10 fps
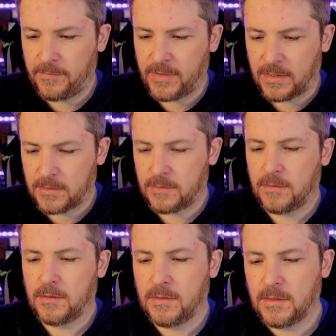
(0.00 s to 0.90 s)
Okay.
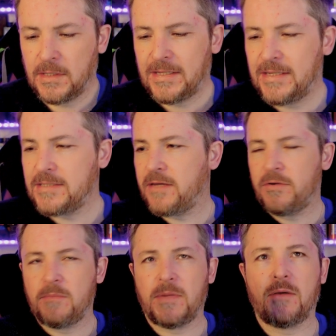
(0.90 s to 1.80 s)
Let's
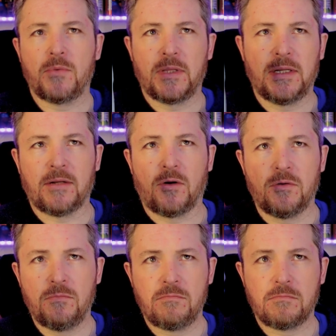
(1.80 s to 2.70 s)
give it a minute with the lid
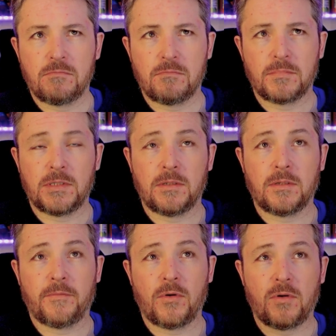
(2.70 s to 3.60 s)
on.
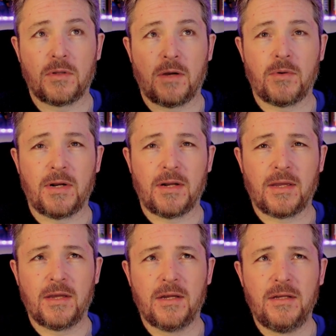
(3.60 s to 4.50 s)
See, I've got that one
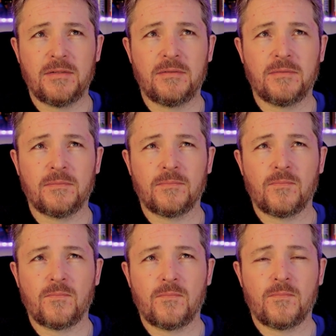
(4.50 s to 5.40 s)
in again.
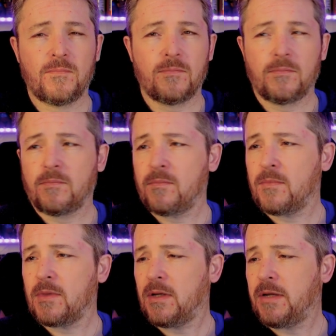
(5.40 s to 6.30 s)

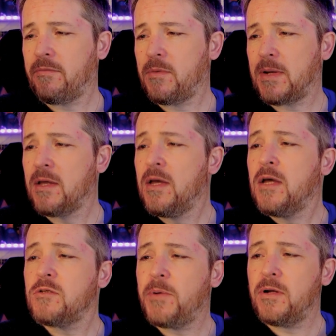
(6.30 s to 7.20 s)
Give it a
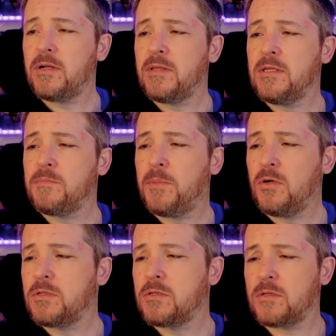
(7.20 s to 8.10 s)
minute. So apparently these
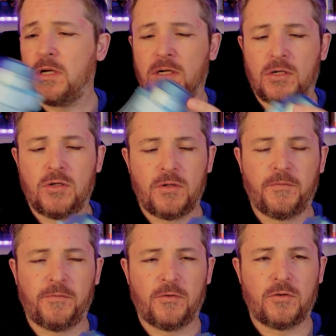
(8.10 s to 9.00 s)
pods are
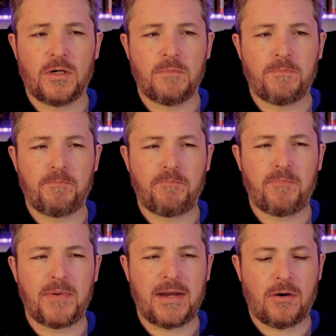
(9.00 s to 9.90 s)
good for
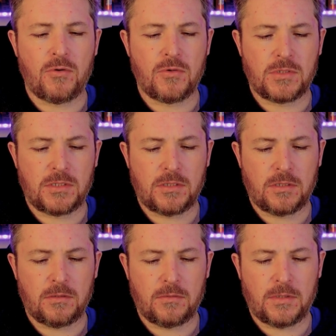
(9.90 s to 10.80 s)

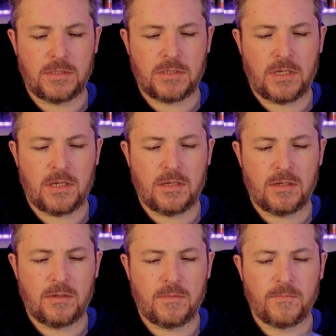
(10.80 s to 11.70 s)
about, let's say,